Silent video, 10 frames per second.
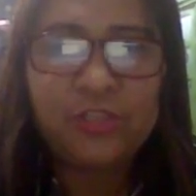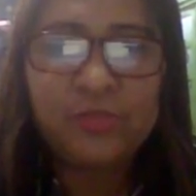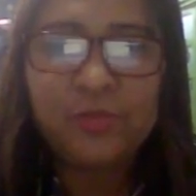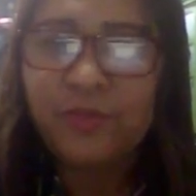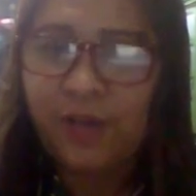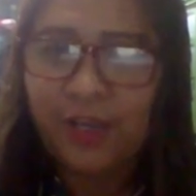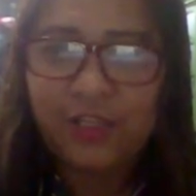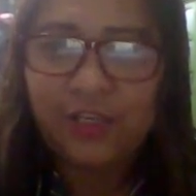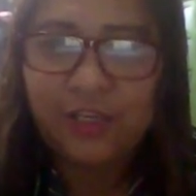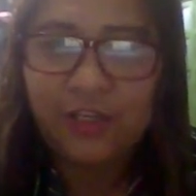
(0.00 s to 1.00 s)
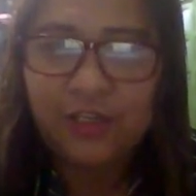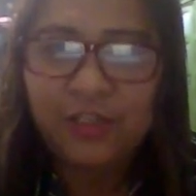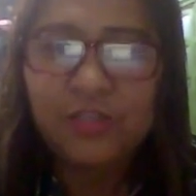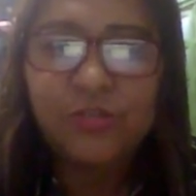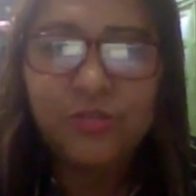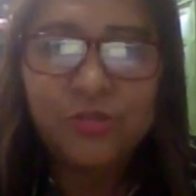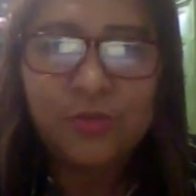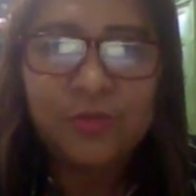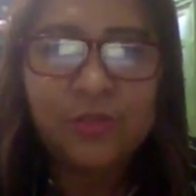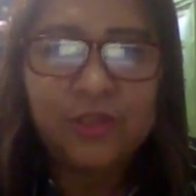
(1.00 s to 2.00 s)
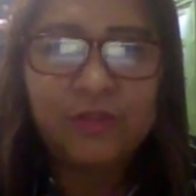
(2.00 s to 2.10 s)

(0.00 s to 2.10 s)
A teacher is providing